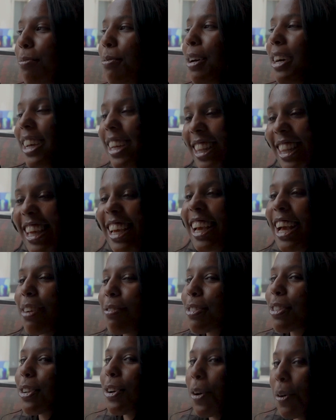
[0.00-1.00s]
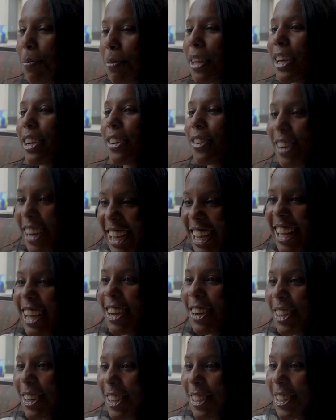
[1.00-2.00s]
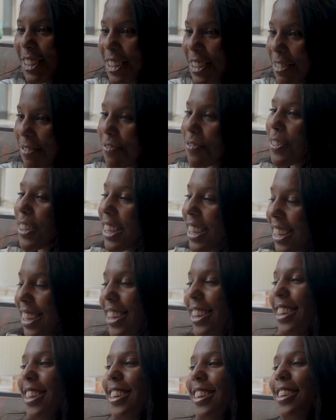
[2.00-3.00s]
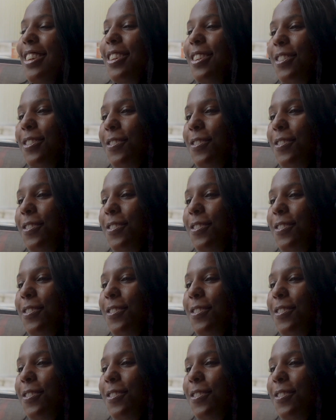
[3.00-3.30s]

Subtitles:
but like I'm still a player right now. Right. Yeah.